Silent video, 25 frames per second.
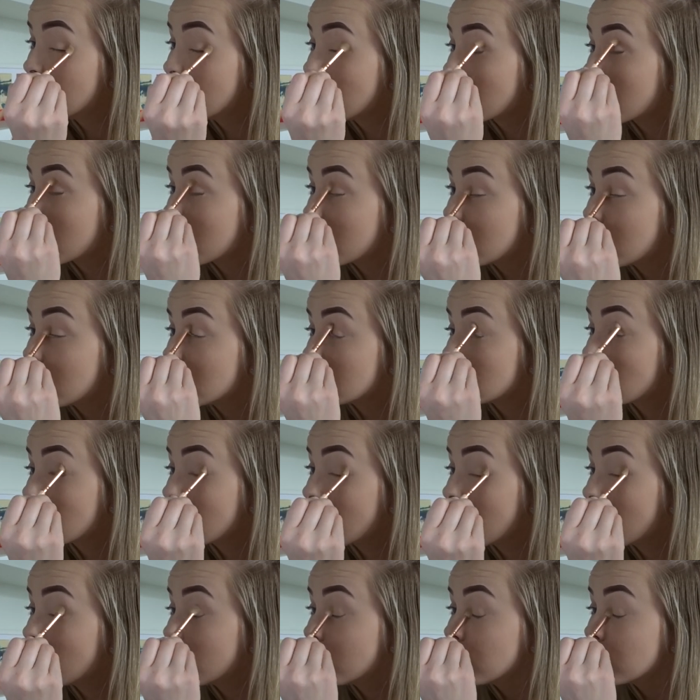because
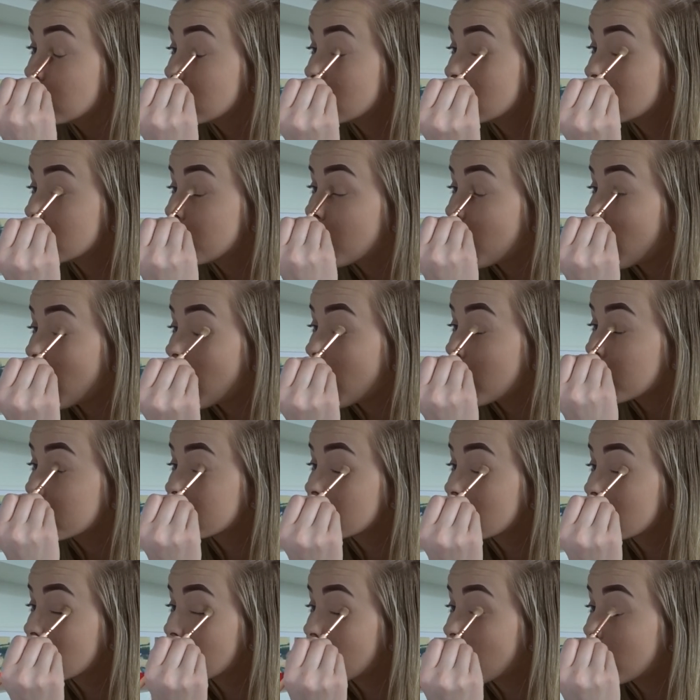I don't put
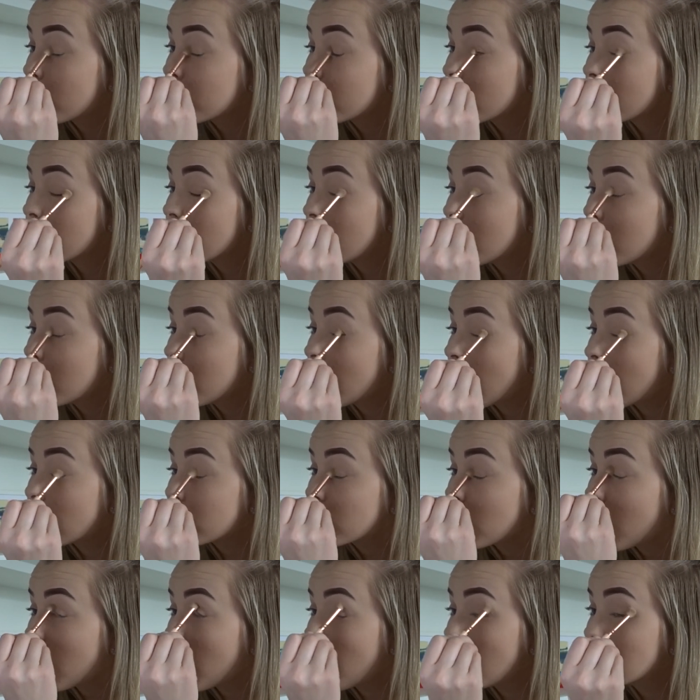eyeshadow on really. Like,
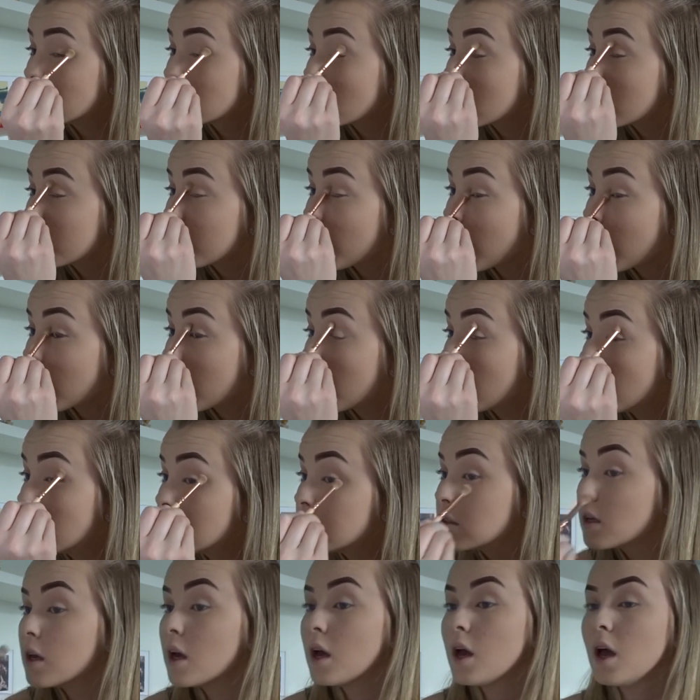I've got eyeshadow
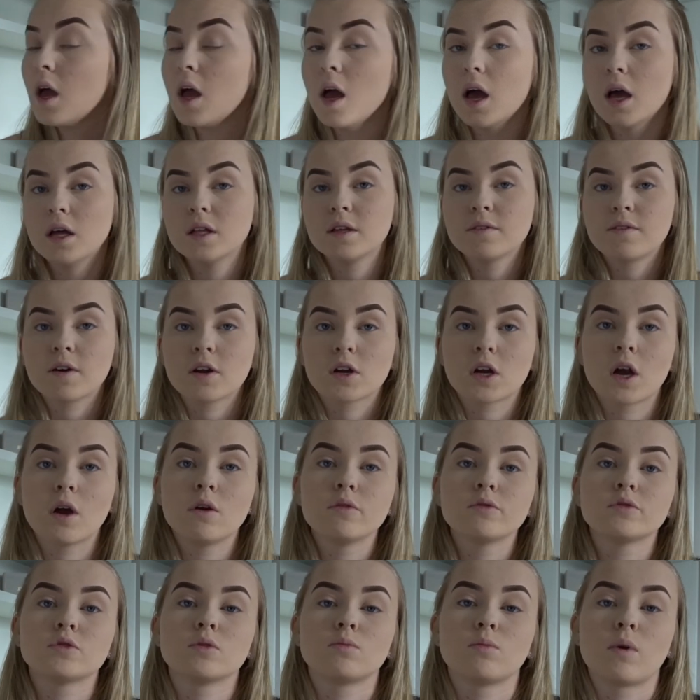palettes, and if I
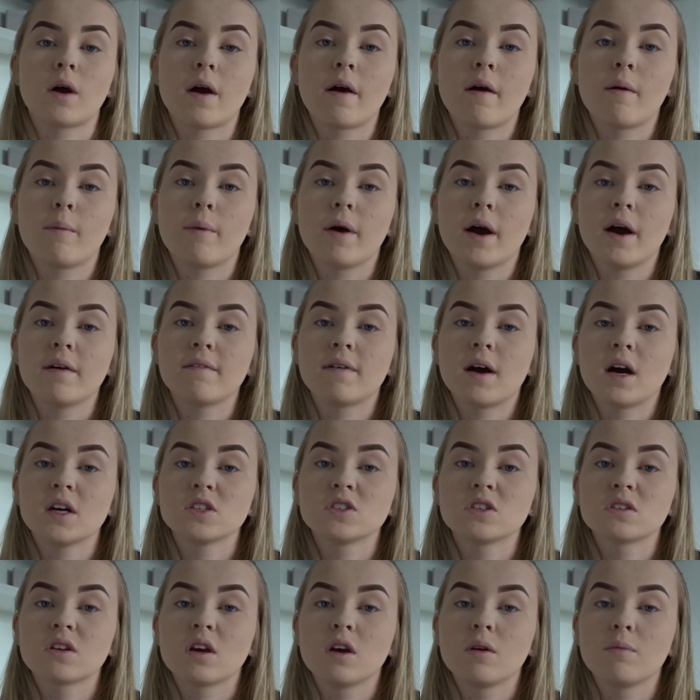go somewhere I'll wear
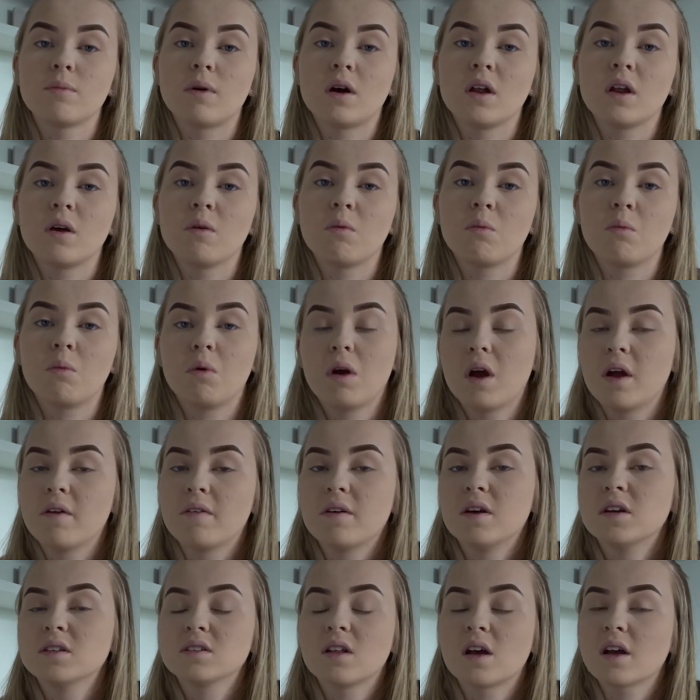eyeshadow, but I don't
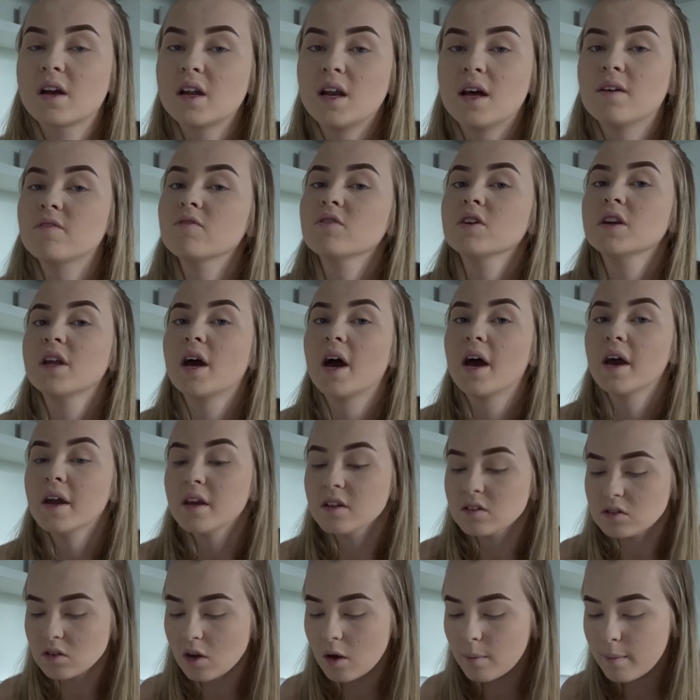wear it as like an
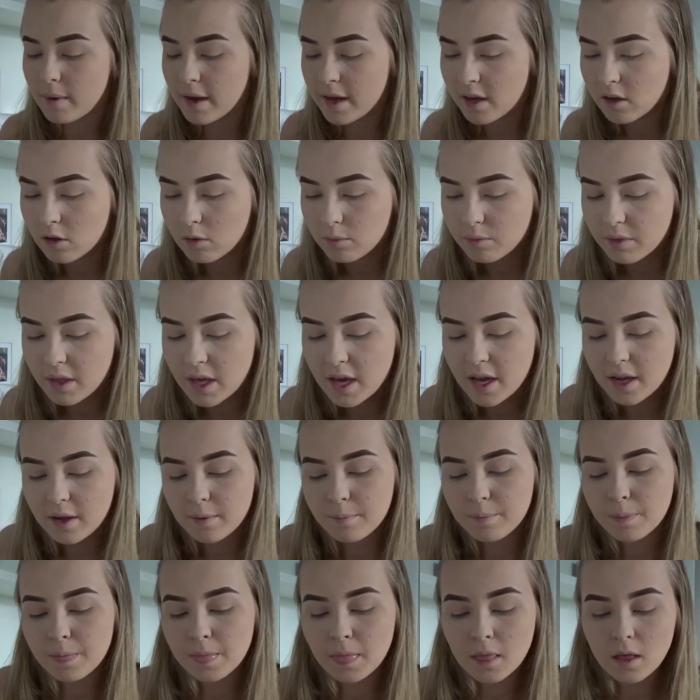everyday sort of makeup
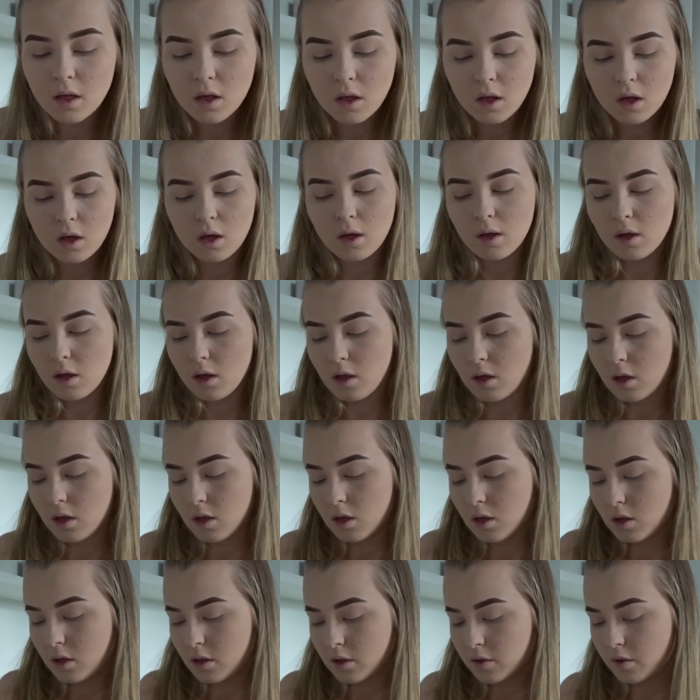thing.
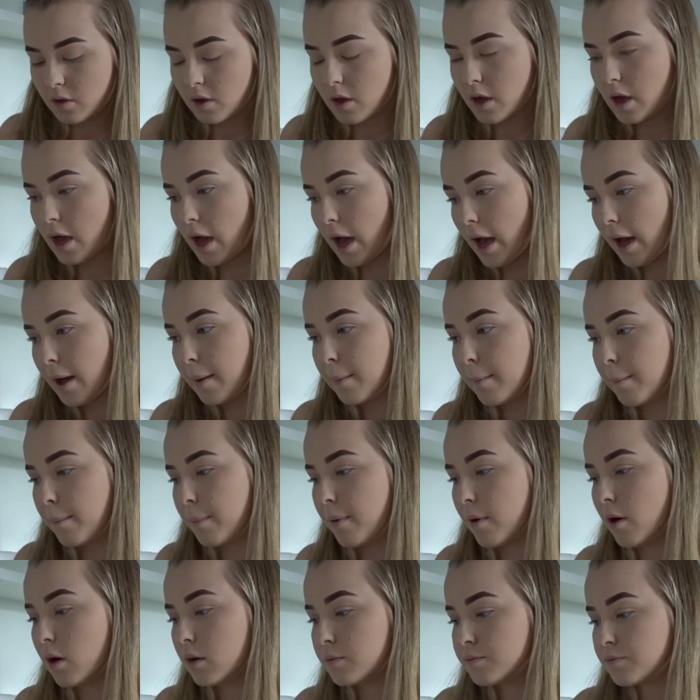So yeah,
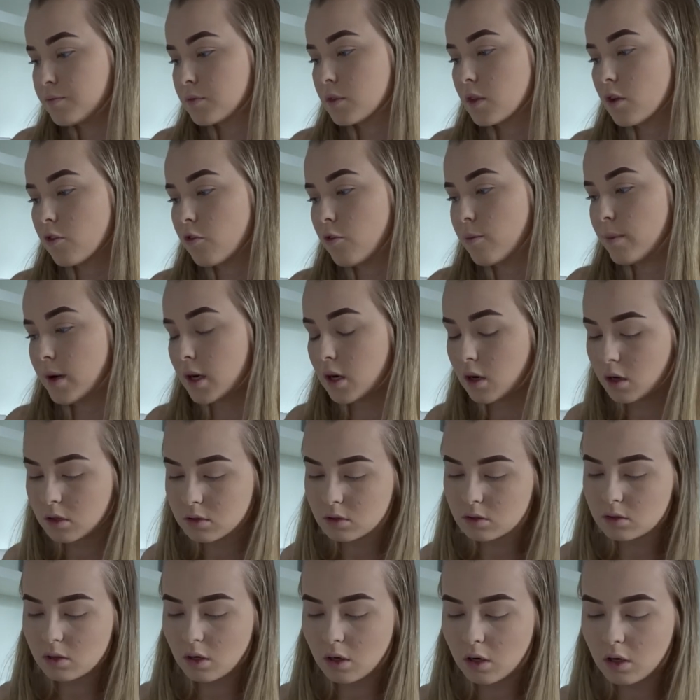but for my
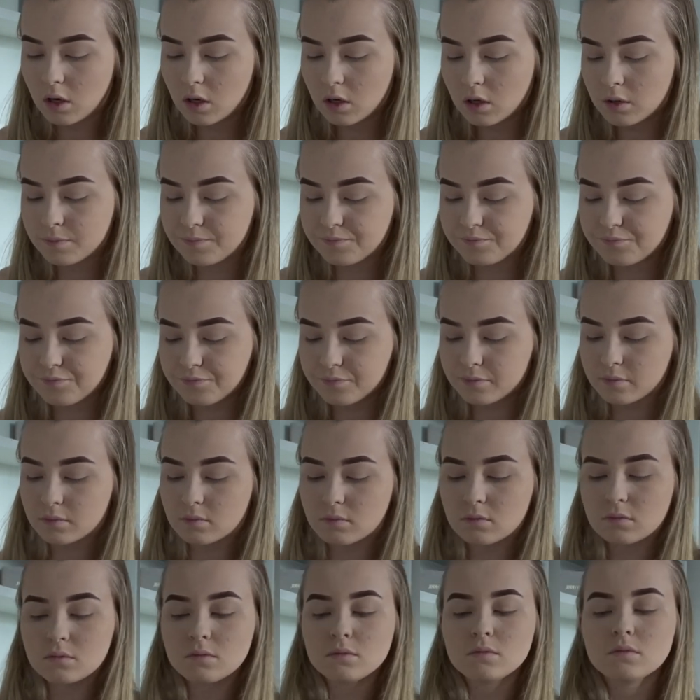contour
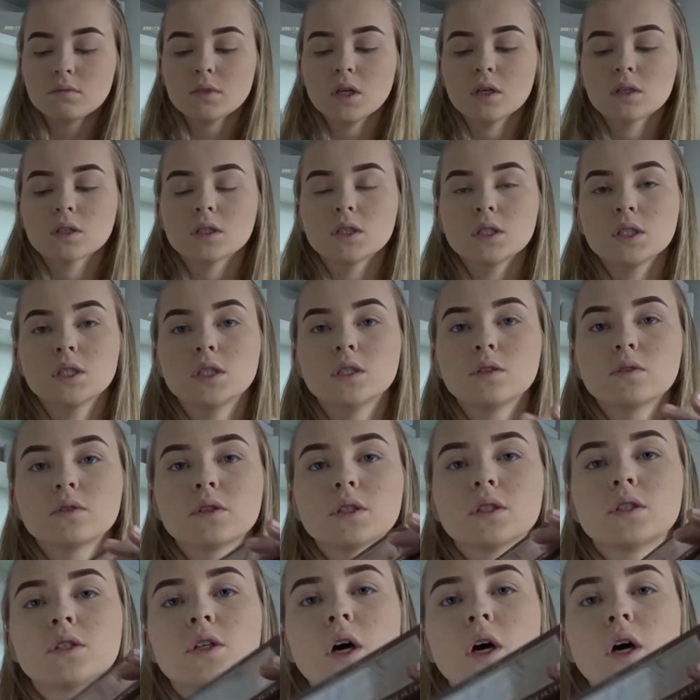I'm going to use the